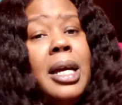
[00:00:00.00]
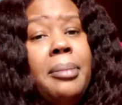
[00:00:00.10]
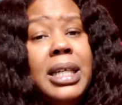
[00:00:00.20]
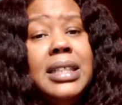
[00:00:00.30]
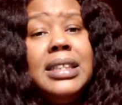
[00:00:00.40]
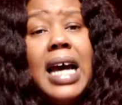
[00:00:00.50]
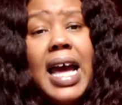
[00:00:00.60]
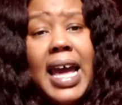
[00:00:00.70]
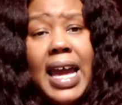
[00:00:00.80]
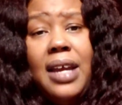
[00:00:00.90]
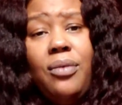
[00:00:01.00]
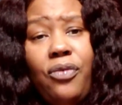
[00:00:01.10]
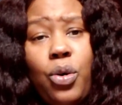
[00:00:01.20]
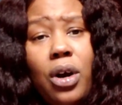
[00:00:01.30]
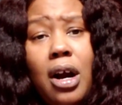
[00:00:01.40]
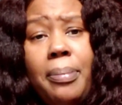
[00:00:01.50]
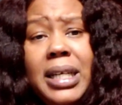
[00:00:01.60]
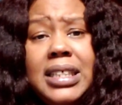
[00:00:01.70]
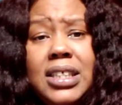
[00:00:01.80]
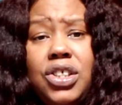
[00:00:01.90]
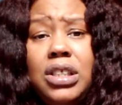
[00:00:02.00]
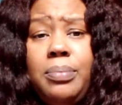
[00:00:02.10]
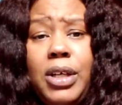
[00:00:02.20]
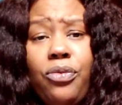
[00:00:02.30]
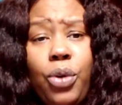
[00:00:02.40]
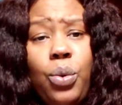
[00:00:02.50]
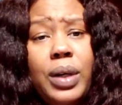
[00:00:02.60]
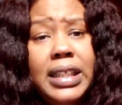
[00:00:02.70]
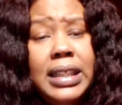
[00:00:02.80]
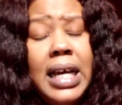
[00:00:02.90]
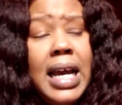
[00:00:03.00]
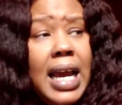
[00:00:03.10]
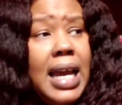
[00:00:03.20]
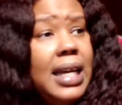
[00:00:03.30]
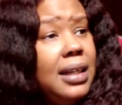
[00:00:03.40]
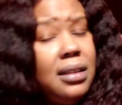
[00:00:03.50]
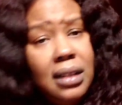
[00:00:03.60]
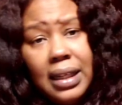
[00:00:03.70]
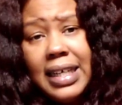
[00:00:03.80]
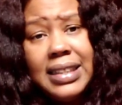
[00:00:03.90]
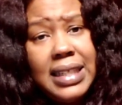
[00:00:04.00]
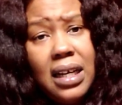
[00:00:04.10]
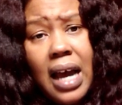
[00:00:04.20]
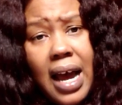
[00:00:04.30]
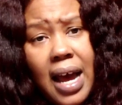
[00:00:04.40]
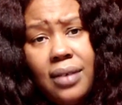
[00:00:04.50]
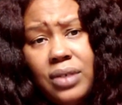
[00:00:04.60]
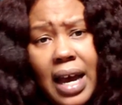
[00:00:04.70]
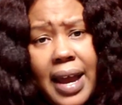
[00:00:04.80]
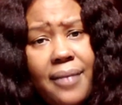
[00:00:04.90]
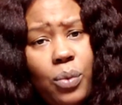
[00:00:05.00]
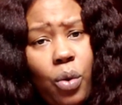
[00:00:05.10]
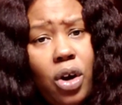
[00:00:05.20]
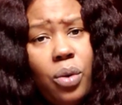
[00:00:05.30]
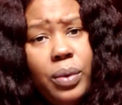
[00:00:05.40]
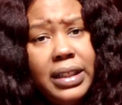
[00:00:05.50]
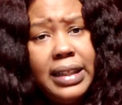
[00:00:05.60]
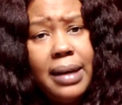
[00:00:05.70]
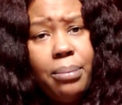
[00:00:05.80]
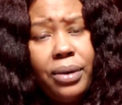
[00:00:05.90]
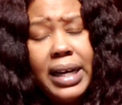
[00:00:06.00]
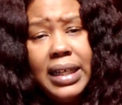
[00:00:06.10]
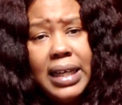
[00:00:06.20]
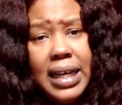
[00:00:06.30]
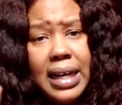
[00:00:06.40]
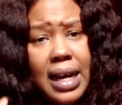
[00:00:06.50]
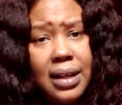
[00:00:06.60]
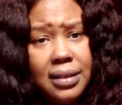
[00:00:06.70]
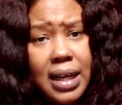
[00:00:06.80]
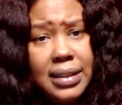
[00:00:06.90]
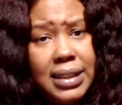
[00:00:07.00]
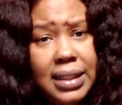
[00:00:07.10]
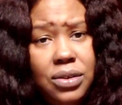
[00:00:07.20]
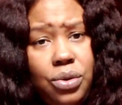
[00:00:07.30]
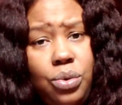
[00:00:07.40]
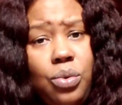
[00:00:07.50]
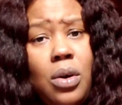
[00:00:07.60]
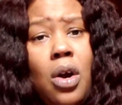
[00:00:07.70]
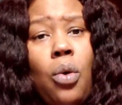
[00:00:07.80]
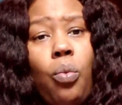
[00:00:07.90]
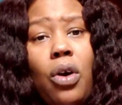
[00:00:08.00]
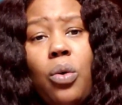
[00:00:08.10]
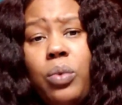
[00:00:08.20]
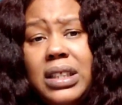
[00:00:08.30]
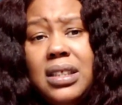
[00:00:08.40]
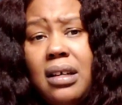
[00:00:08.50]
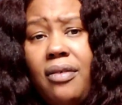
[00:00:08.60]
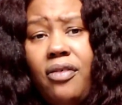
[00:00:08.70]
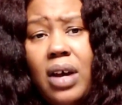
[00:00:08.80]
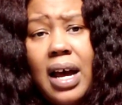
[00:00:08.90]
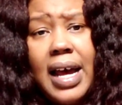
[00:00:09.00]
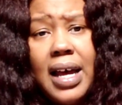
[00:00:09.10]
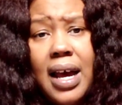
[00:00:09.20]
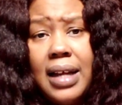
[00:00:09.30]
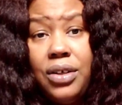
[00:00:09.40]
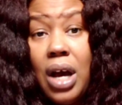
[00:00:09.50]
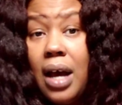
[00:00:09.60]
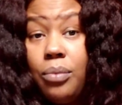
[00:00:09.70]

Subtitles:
because I hate for a piece to just be ruined. And like I said, I haven't worked with that brand, and I tend to work with stuff I